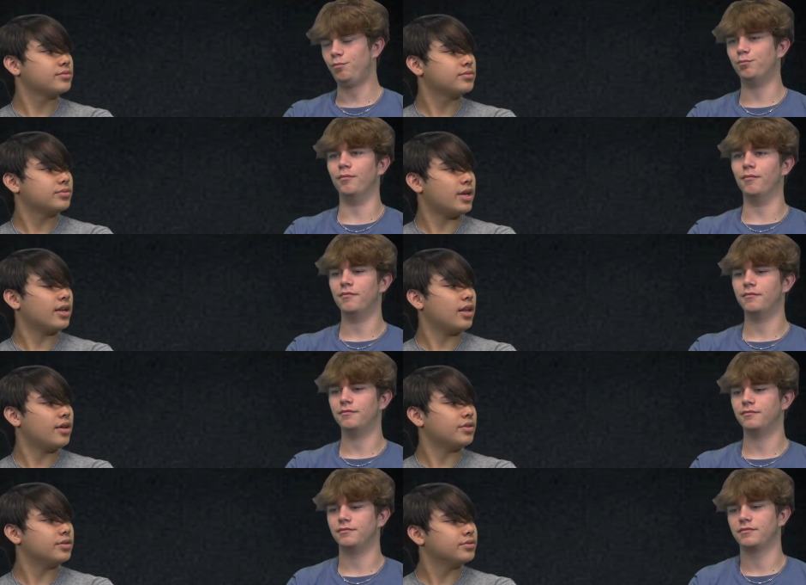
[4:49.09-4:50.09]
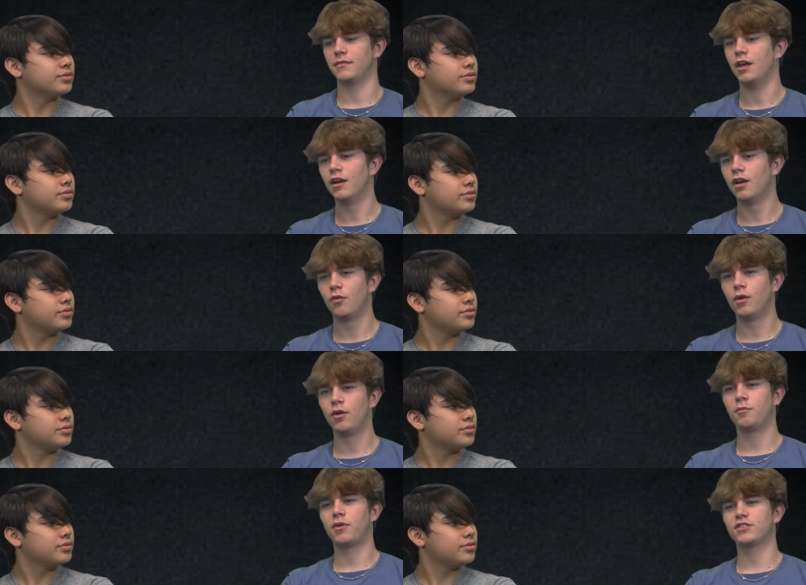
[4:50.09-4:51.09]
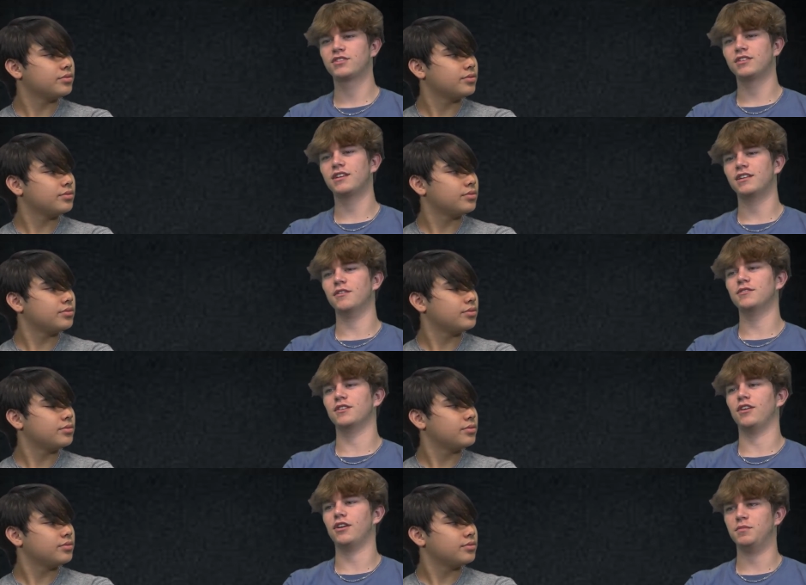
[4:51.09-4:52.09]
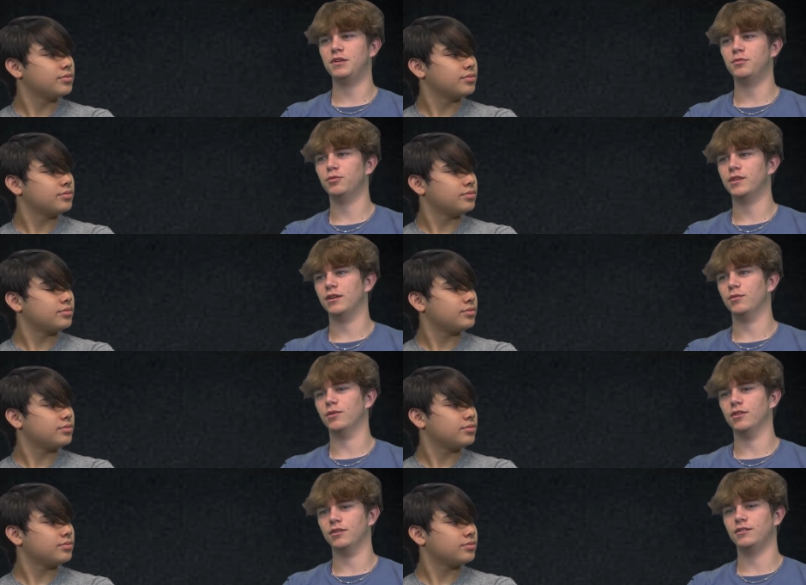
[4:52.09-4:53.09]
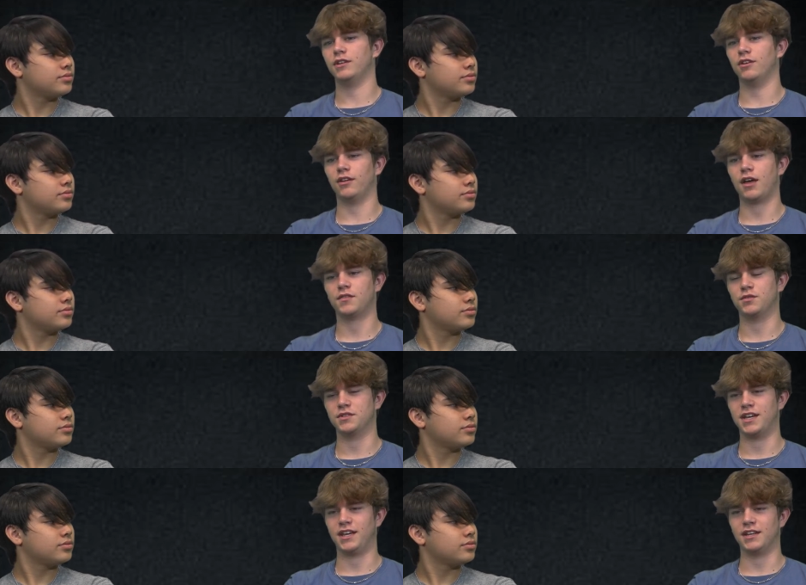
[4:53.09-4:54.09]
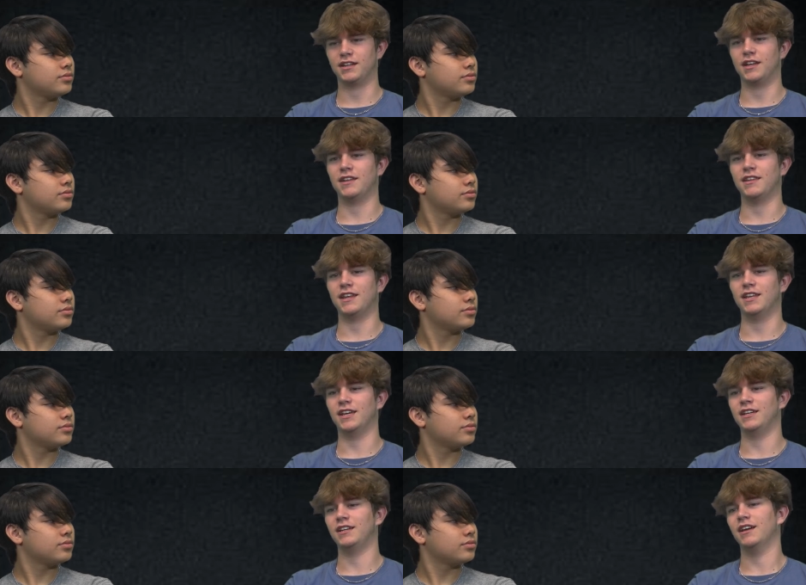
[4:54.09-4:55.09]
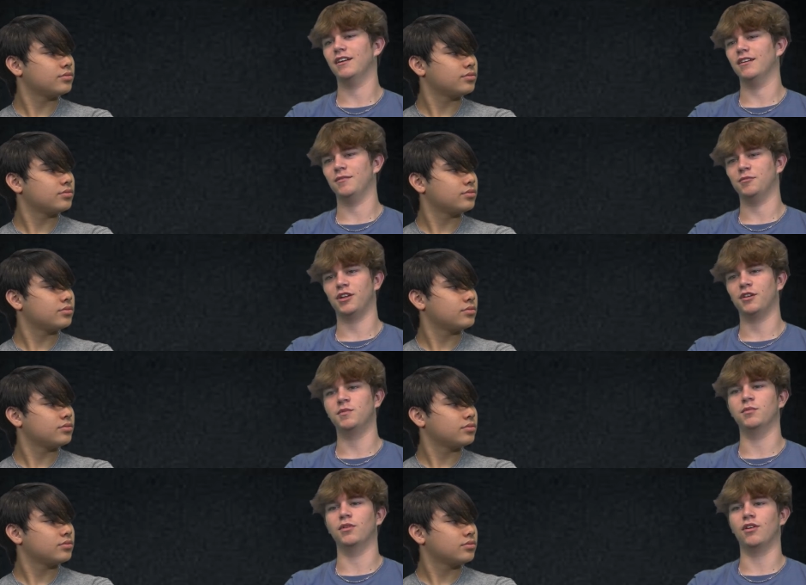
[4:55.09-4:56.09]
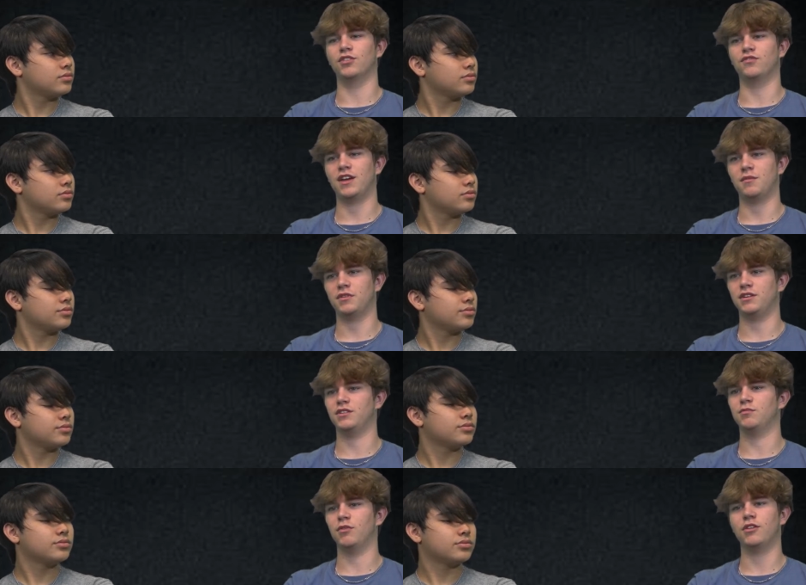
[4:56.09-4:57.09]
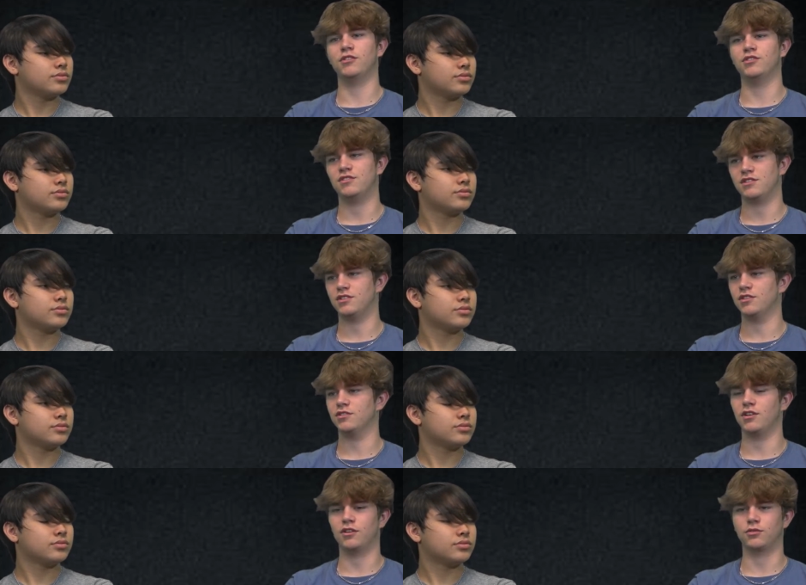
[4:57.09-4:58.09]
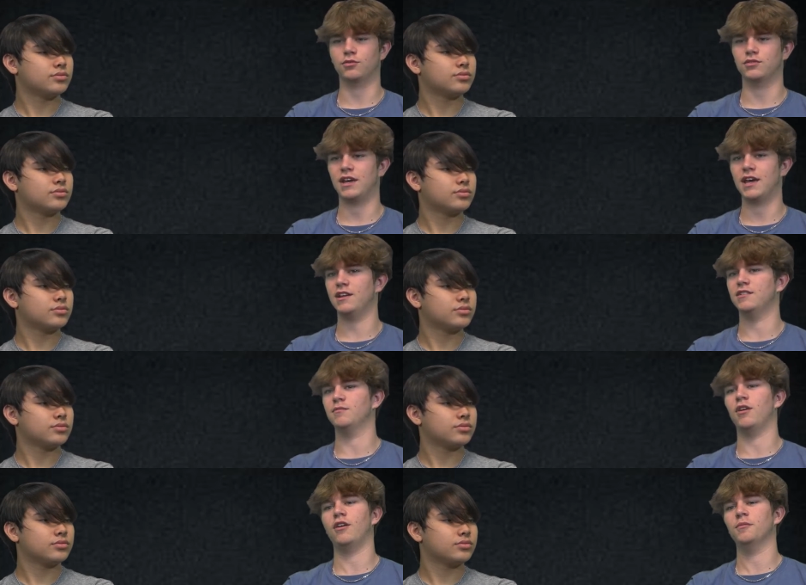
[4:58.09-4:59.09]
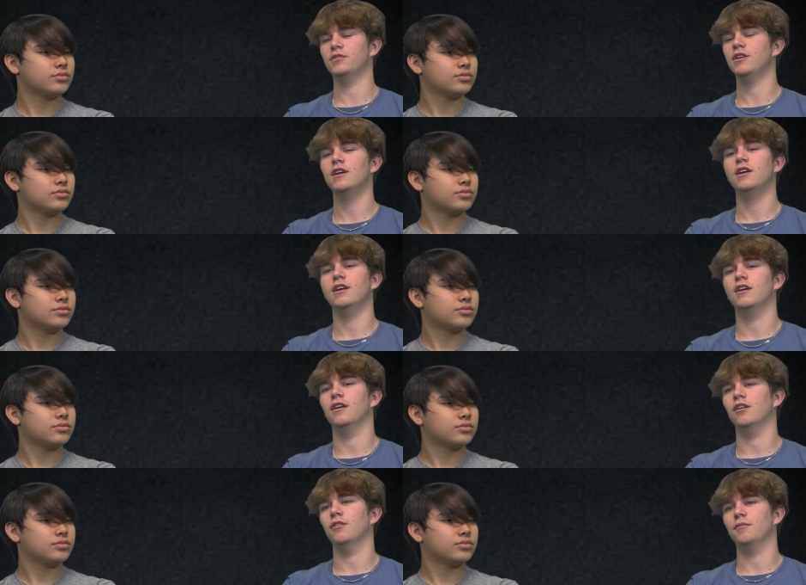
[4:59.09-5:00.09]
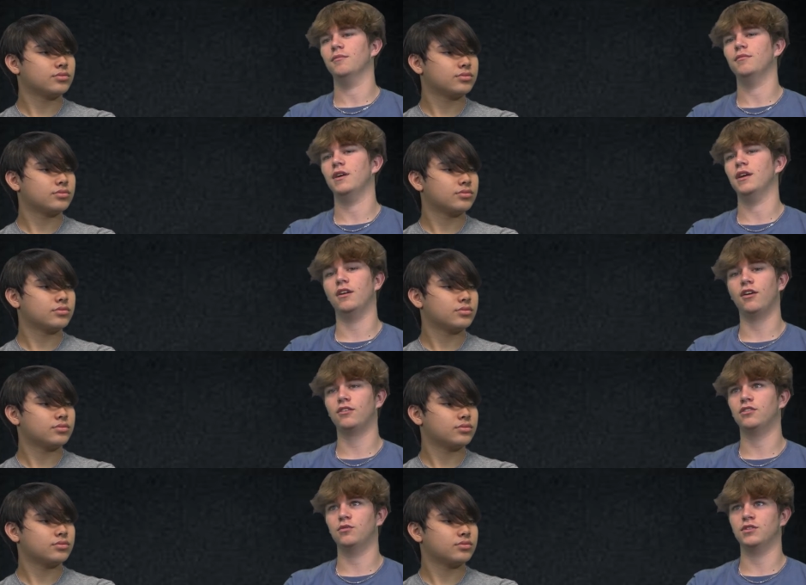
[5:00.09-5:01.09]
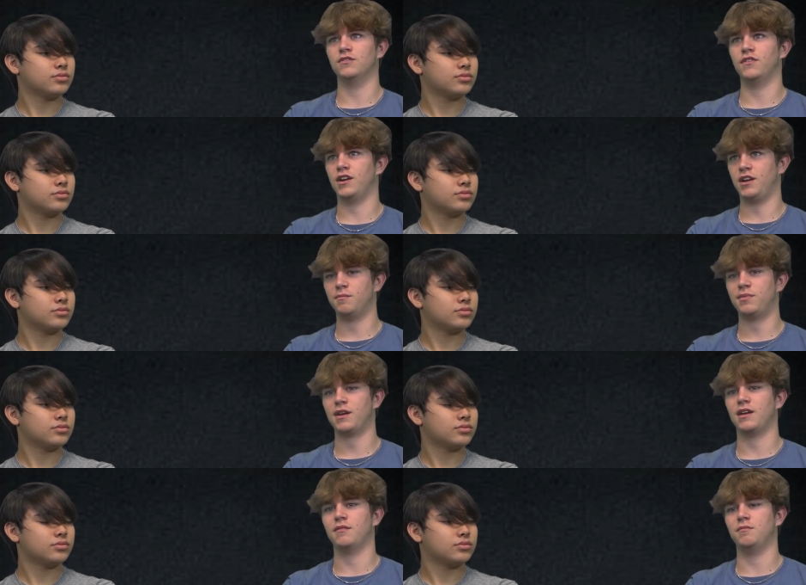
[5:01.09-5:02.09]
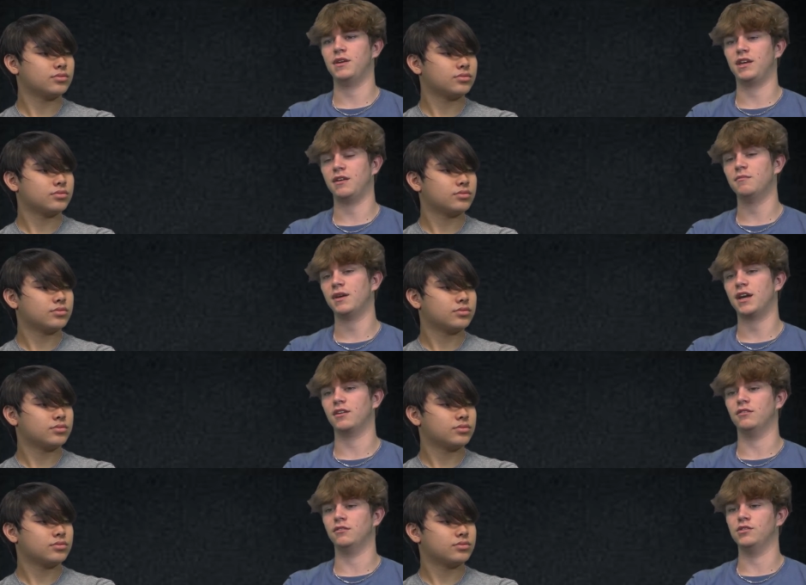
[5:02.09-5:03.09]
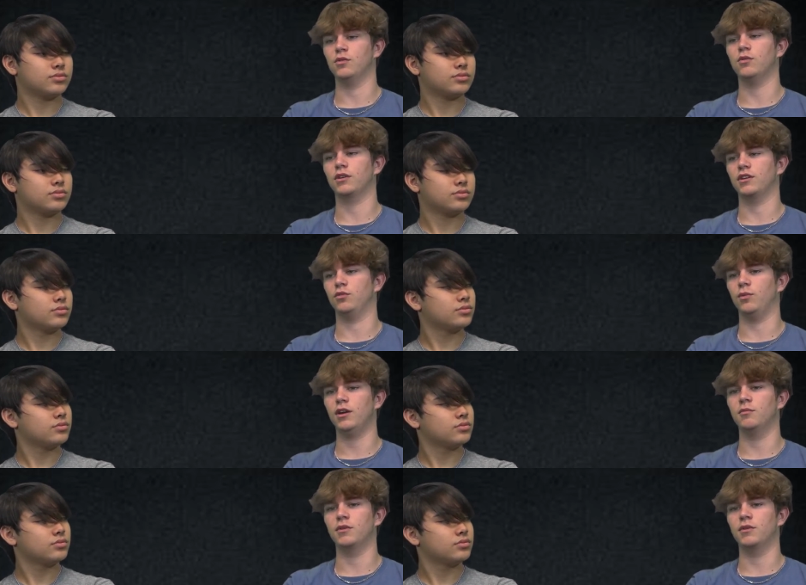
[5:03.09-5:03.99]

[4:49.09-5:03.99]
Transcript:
Speaker 1: 9 11? Well, personally, there was a lot of people that were their lives were taken that day. Um, a lot of people lost families, brothers, sisters, uncles, dads, moms, um, and it also was a very impact, big impact on New York as well